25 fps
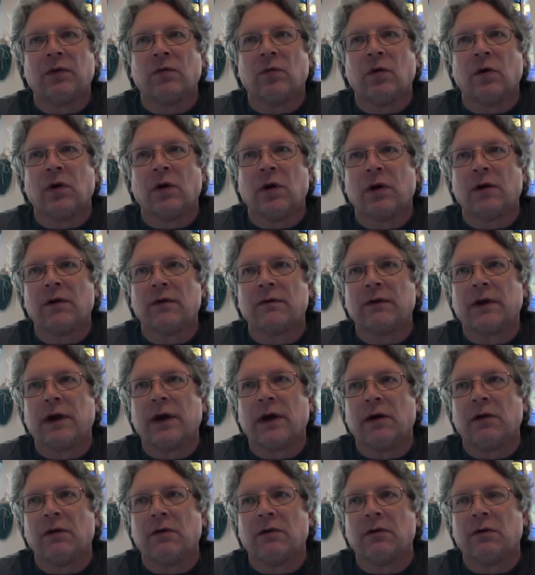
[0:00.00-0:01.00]
the work of
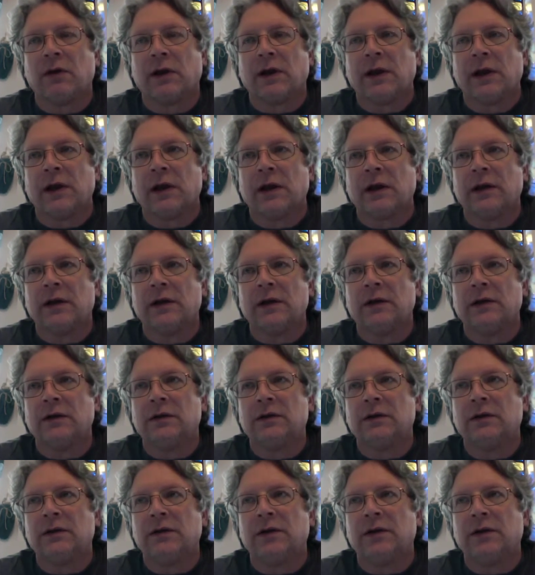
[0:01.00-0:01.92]
Carol Gilligan,